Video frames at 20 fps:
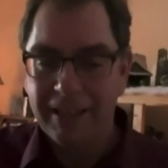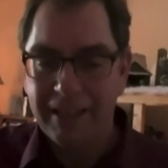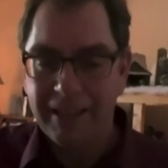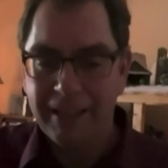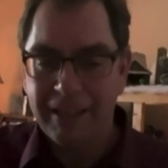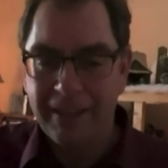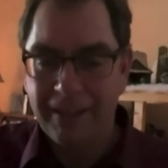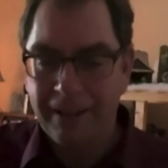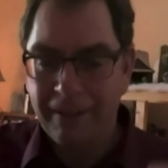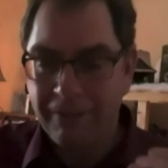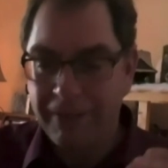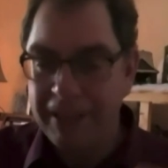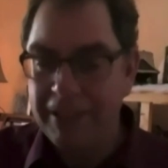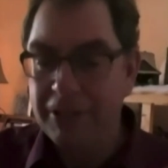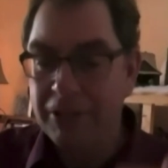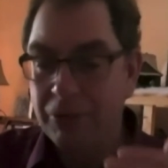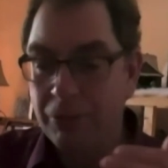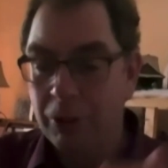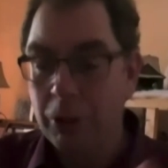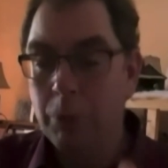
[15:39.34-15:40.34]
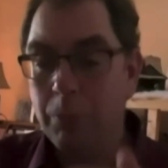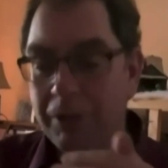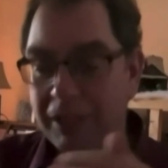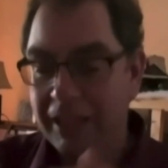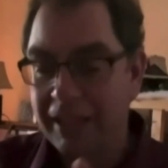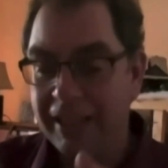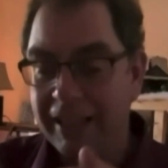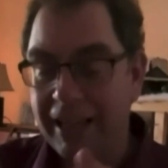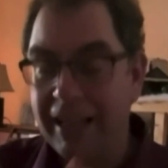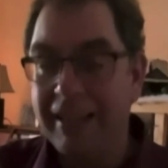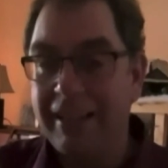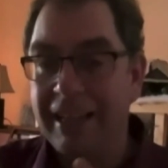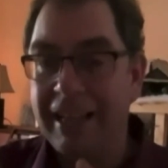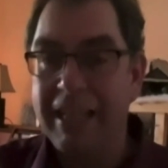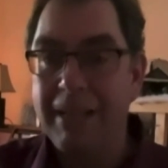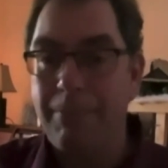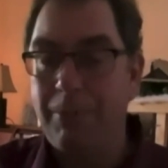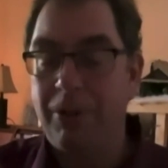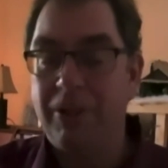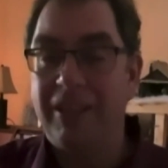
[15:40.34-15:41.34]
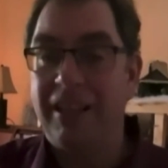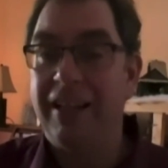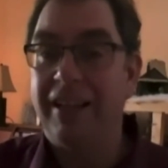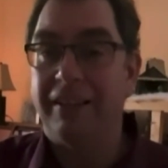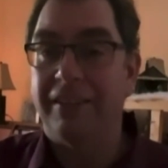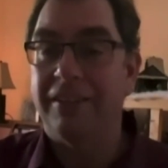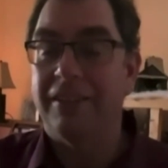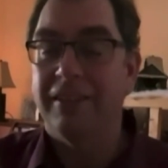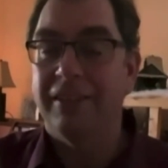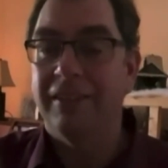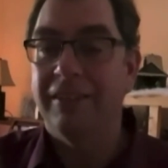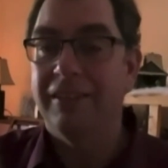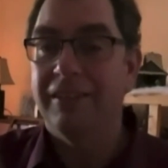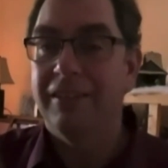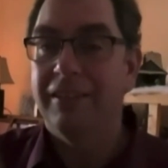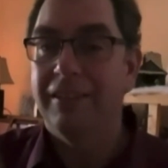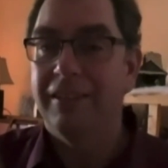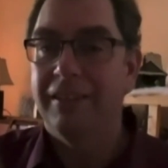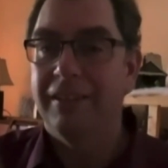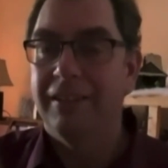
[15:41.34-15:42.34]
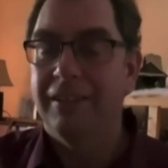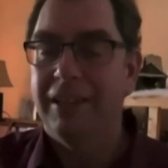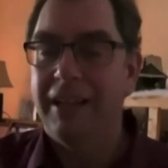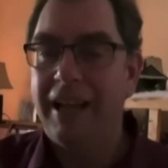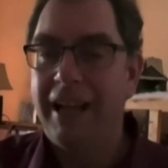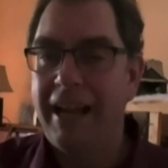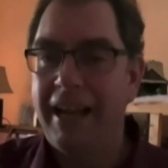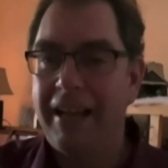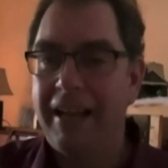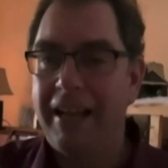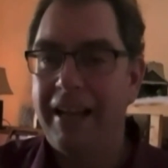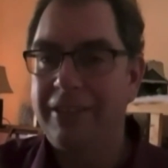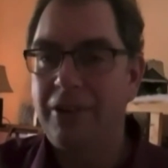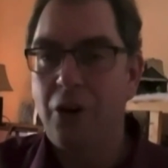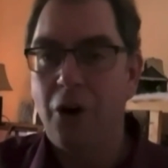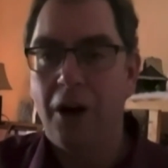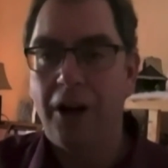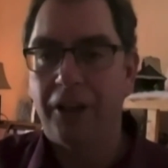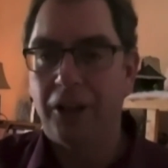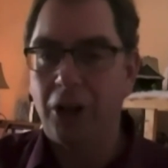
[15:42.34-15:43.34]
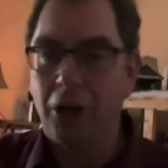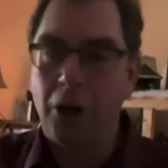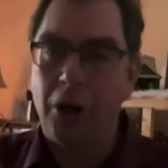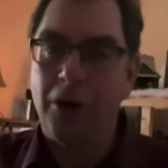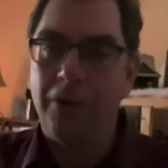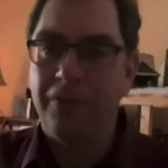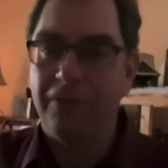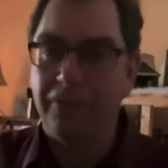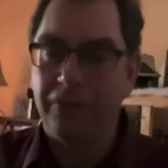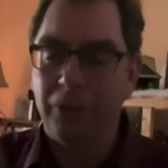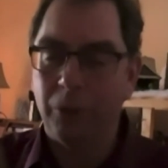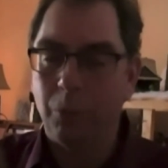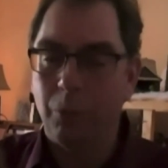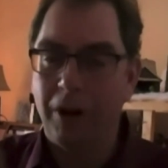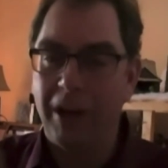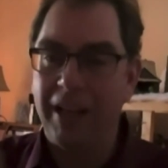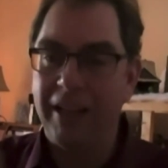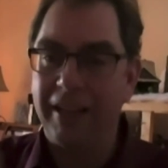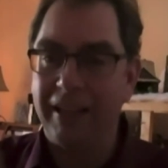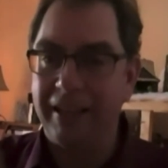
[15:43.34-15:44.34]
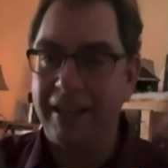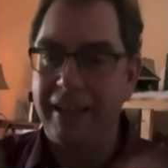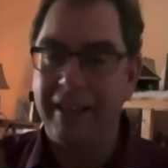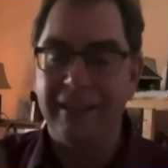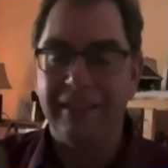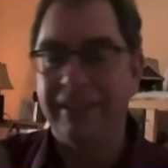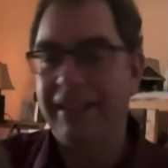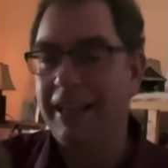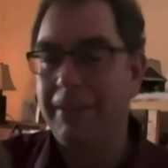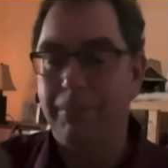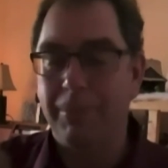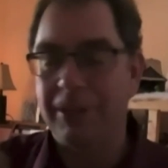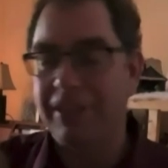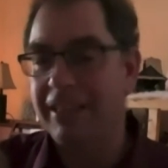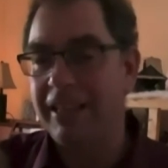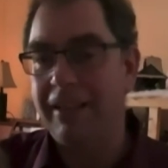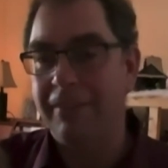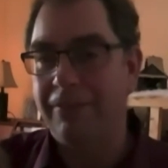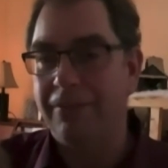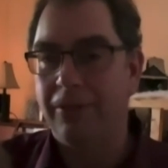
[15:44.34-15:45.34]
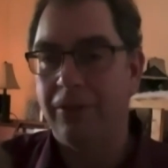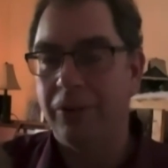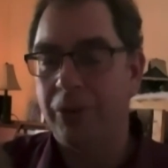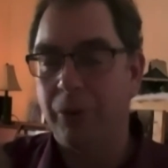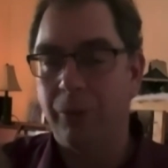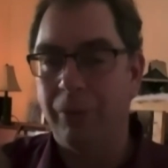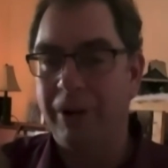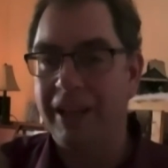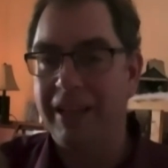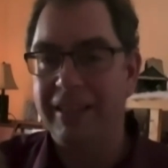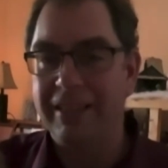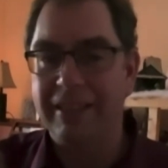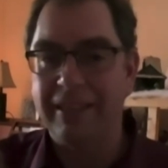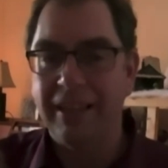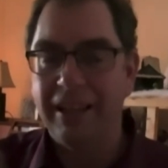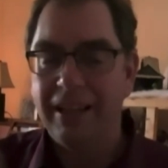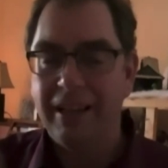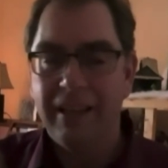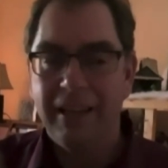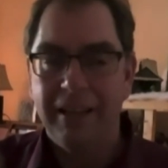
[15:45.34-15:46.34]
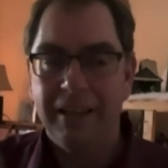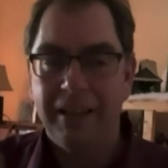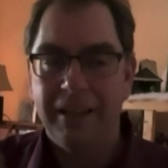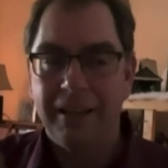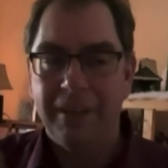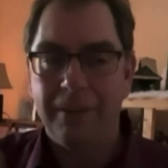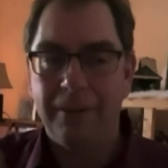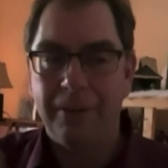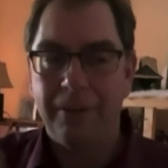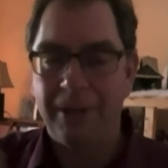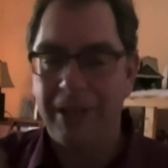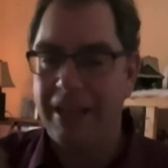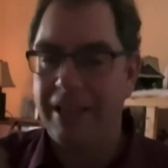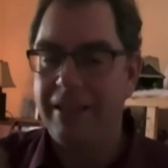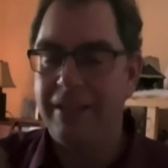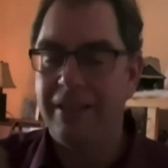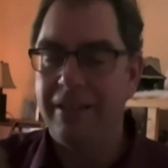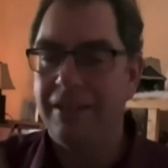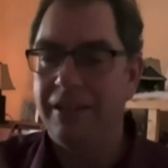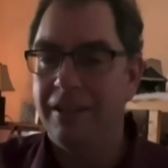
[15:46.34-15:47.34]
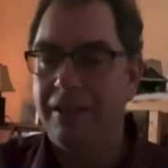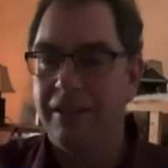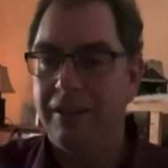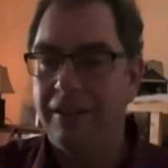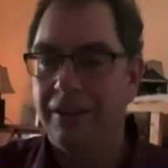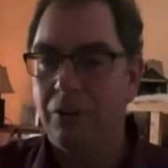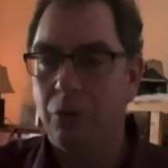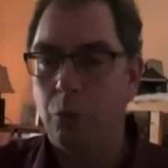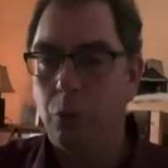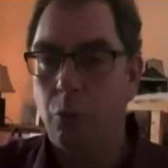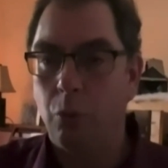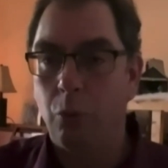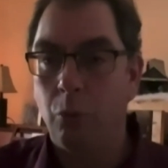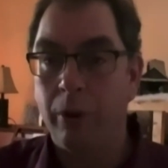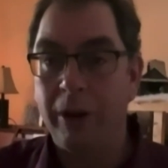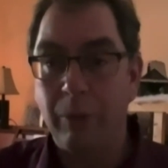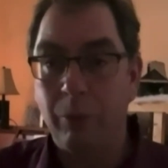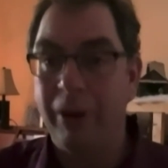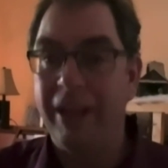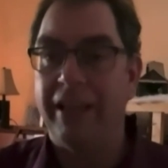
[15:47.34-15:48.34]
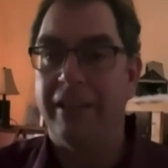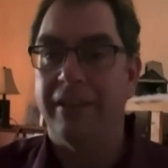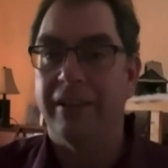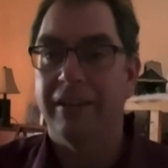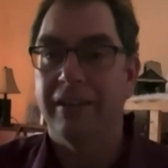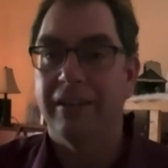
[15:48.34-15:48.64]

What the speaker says: if each group can get 80%, and it's not all for one and 10% for the rest, then we win.